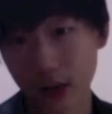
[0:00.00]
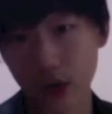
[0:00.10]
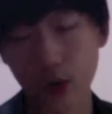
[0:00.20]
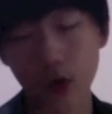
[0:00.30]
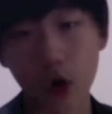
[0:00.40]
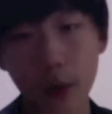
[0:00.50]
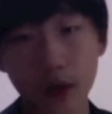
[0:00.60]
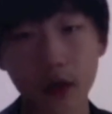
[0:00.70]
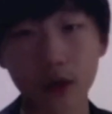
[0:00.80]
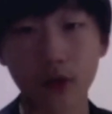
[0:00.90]
do you know about
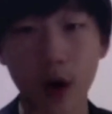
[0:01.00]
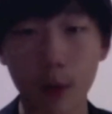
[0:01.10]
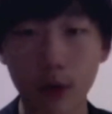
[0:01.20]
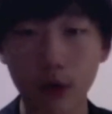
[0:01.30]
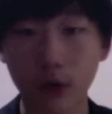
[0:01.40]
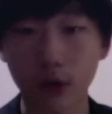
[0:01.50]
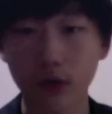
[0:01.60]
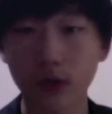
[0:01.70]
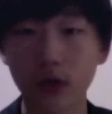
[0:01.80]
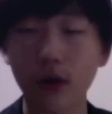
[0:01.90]
these ramen
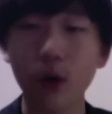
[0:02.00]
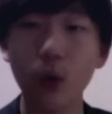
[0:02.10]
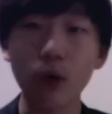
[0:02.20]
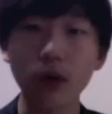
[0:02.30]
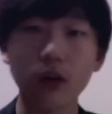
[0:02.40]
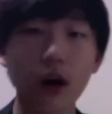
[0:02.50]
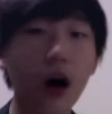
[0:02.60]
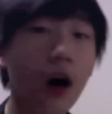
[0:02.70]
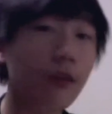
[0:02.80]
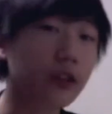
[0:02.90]
noodles? Well,
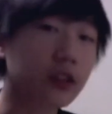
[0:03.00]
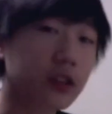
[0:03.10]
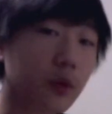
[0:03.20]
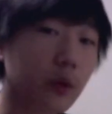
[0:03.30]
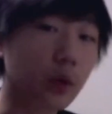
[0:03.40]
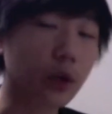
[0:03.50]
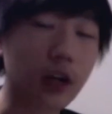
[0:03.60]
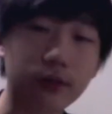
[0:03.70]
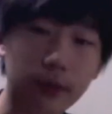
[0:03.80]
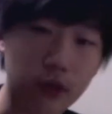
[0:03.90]
obviously we know that
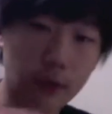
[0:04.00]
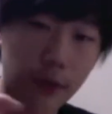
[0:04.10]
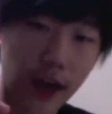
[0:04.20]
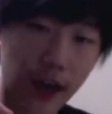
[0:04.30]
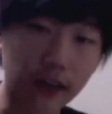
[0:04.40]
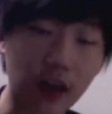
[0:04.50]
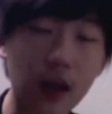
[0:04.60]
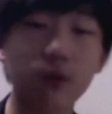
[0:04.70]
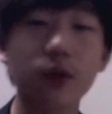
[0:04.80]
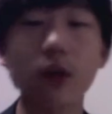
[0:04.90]
it's from Japan,
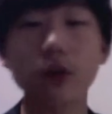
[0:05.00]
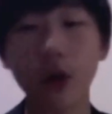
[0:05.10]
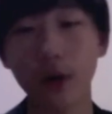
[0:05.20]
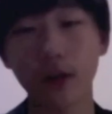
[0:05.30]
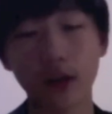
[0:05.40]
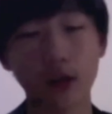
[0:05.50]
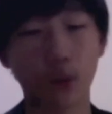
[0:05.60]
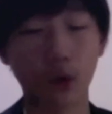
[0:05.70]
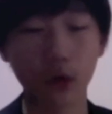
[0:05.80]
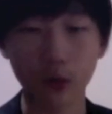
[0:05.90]
and we know that it's
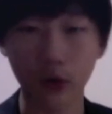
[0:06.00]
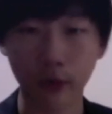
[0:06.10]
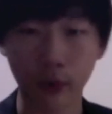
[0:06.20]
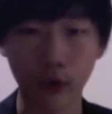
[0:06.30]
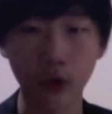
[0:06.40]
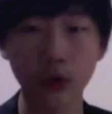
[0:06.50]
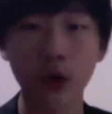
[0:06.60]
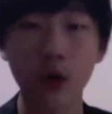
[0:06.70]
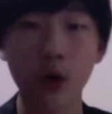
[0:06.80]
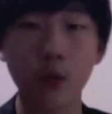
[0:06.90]
worldwide produced,
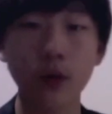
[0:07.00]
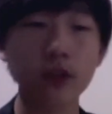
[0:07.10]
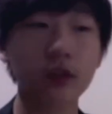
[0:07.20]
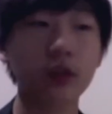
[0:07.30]
which